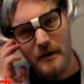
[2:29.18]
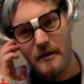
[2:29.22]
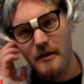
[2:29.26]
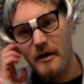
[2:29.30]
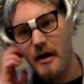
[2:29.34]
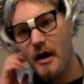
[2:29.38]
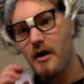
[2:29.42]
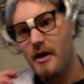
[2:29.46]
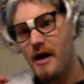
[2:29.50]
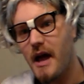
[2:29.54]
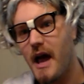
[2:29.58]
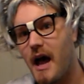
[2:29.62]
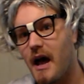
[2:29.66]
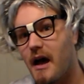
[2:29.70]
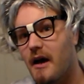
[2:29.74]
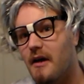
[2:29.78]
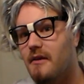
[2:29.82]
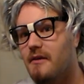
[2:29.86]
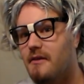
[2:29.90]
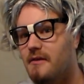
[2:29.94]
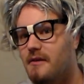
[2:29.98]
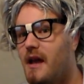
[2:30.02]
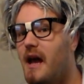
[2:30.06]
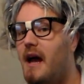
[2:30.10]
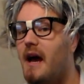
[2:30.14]
Oh
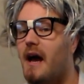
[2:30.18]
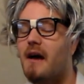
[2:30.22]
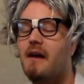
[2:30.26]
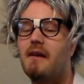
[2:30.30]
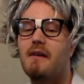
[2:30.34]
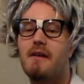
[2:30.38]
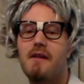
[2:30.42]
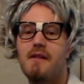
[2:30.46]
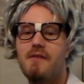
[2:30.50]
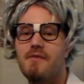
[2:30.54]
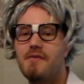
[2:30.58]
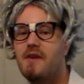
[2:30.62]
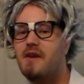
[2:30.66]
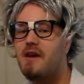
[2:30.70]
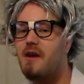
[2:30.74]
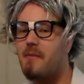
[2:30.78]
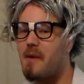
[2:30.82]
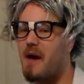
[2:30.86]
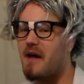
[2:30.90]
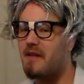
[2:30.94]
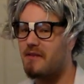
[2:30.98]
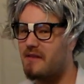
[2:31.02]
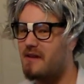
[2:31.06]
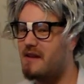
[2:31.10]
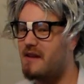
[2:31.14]
yeah. Think
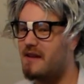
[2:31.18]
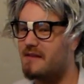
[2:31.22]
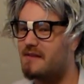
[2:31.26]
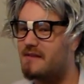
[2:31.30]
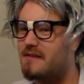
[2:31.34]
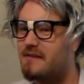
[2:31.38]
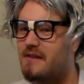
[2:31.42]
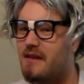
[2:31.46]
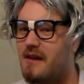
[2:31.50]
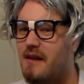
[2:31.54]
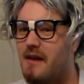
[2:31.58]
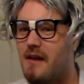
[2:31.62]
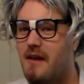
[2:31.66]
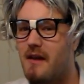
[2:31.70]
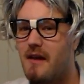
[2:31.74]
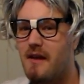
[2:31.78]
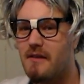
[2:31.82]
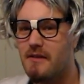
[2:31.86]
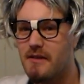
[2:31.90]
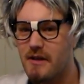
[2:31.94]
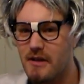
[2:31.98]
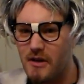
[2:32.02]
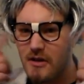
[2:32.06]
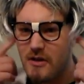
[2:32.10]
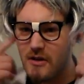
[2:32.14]
about this.
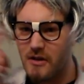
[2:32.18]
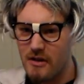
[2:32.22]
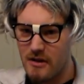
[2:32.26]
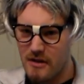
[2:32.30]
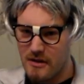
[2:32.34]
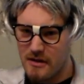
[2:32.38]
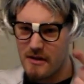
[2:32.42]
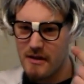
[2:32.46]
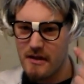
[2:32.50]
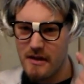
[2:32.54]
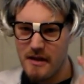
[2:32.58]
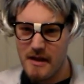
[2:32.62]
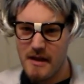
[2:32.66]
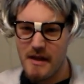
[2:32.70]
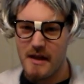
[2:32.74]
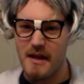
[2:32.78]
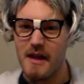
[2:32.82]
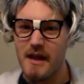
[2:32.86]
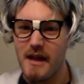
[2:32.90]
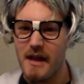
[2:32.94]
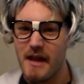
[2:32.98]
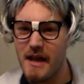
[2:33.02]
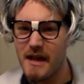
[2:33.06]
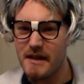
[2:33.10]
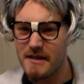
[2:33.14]
Little
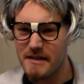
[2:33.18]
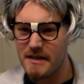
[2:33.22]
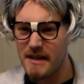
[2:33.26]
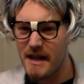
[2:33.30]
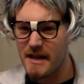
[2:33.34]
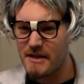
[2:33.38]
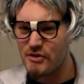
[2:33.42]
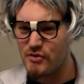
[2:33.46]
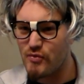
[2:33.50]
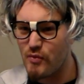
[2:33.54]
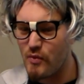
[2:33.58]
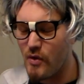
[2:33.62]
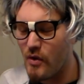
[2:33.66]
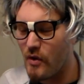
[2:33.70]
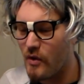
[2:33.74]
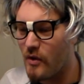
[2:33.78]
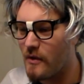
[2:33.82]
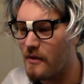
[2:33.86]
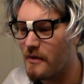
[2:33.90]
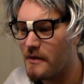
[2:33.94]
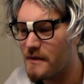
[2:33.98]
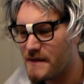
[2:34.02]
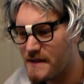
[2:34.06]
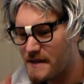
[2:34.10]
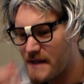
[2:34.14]
intellectual
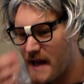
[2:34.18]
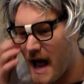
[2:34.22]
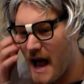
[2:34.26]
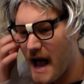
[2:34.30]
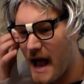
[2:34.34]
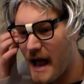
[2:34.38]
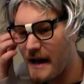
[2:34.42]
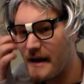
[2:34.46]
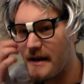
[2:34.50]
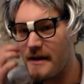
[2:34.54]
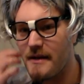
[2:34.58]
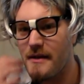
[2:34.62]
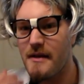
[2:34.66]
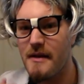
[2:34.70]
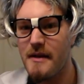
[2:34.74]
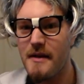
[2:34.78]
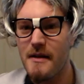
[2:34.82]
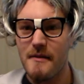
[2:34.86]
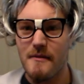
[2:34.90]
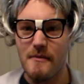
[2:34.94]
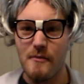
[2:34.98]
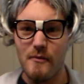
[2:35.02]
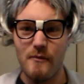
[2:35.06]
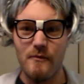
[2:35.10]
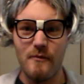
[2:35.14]
side
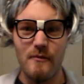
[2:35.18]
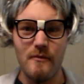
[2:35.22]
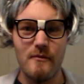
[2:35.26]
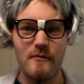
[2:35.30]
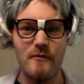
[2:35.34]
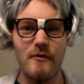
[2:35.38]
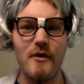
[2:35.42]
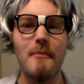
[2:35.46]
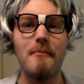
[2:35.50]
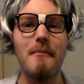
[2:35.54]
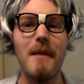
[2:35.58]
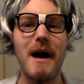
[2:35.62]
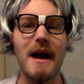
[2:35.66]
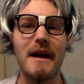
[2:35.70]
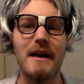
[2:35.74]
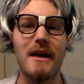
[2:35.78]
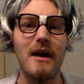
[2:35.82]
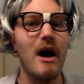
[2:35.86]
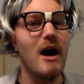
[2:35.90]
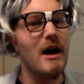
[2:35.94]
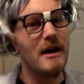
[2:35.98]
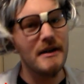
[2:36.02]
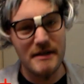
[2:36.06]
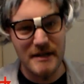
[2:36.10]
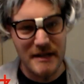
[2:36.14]
from my
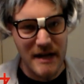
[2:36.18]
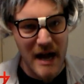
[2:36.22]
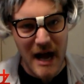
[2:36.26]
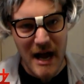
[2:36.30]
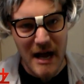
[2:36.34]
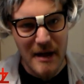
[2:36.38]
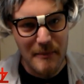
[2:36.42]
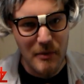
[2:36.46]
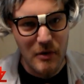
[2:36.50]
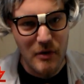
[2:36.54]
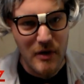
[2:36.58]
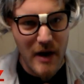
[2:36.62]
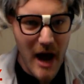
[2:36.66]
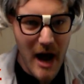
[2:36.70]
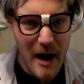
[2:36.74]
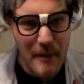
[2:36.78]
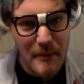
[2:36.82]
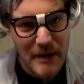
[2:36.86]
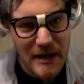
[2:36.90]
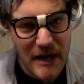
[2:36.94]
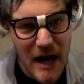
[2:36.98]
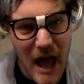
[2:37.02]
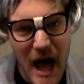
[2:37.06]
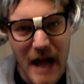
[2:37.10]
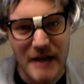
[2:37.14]
undeniable
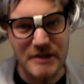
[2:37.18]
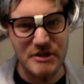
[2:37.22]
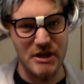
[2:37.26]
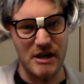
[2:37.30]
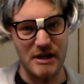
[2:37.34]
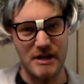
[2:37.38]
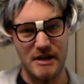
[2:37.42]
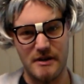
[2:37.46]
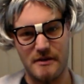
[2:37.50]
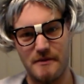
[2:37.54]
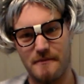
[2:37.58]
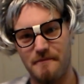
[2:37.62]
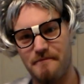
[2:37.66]
common logic.